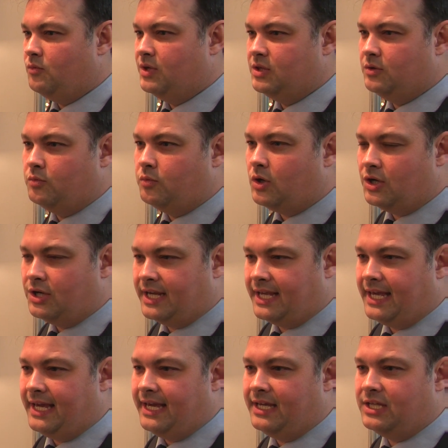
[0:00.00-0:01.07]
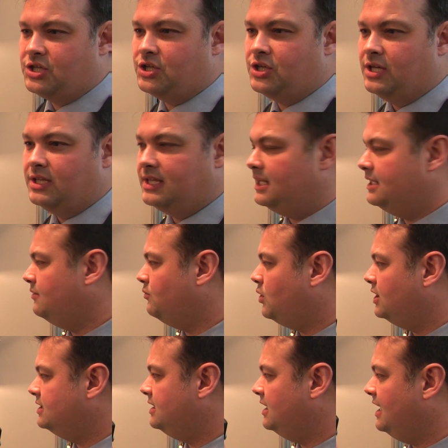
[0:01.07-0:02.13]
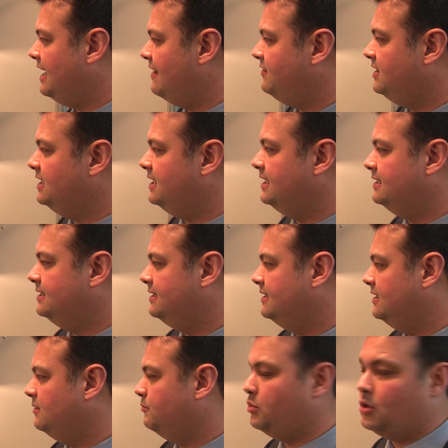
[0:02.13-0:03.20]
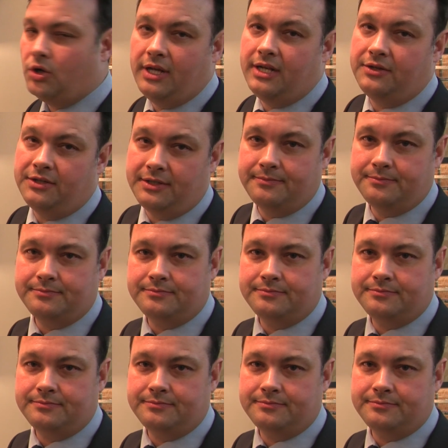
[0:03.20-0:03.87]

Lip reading: with the water gauge the water level in the boiler.